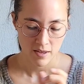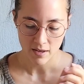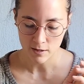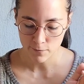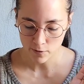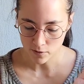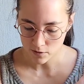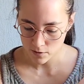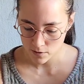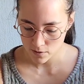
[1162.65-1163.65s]
And for
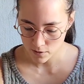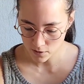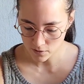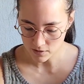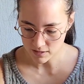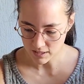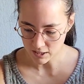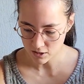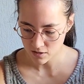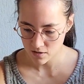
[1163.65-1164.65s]
the third
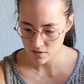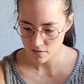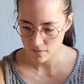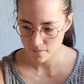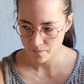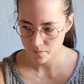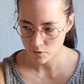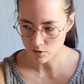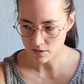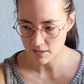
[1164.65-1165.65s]
section,
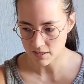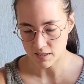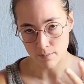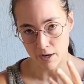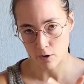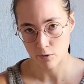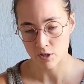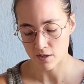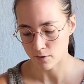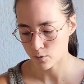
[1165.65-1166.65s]
you can see it in my
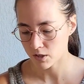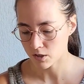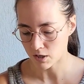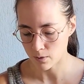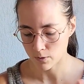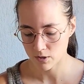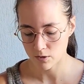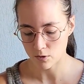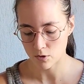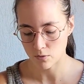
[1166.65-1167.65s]
original swatch, I
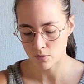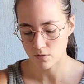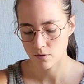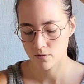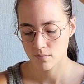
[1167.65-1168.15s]
wanted to use